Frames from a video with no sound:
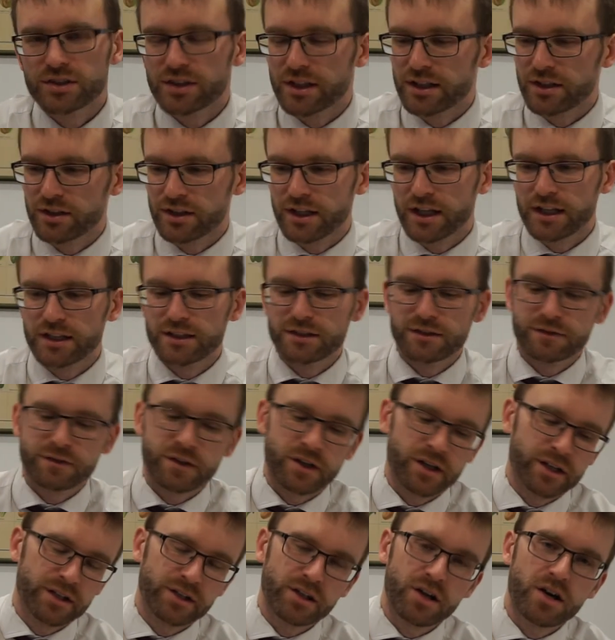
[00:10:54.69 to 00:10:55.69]
They could get you to
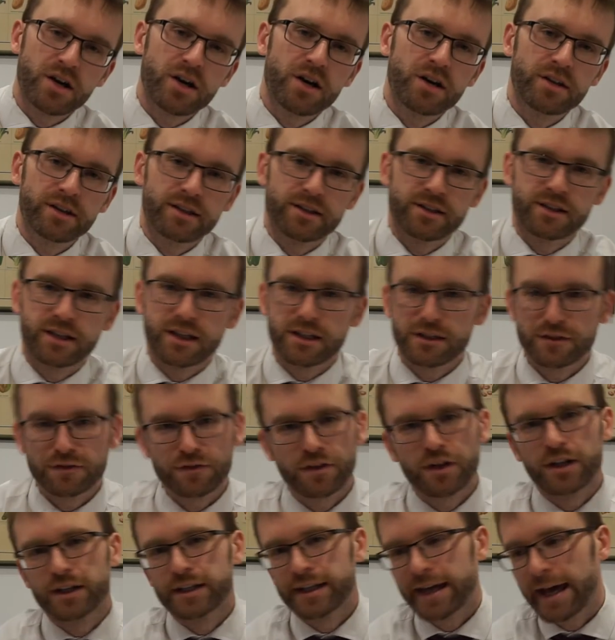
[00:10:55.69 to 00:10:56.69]
find R, they could get you to
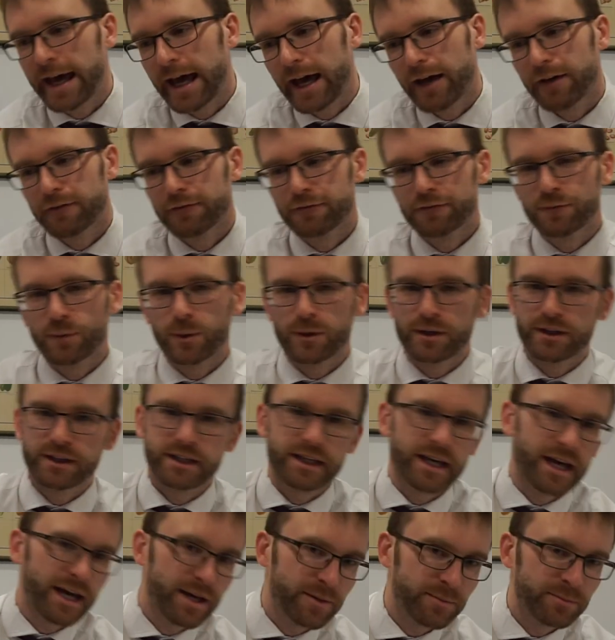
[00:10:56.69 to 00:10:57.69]
find F, one of
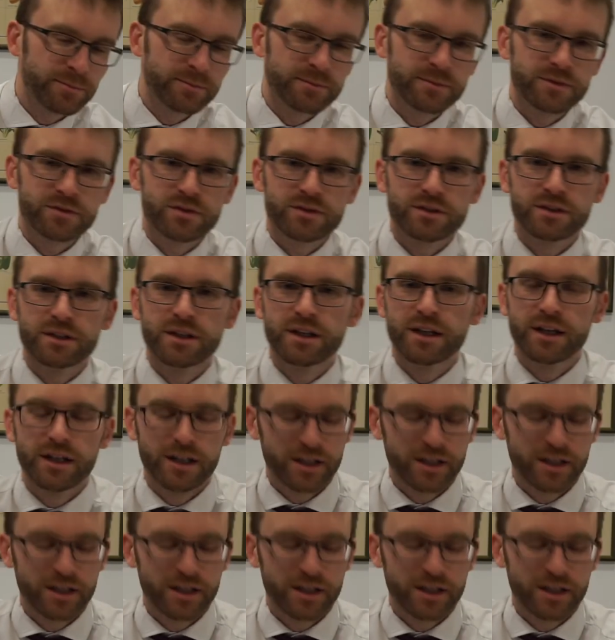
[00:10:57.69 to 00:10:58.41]
the M's.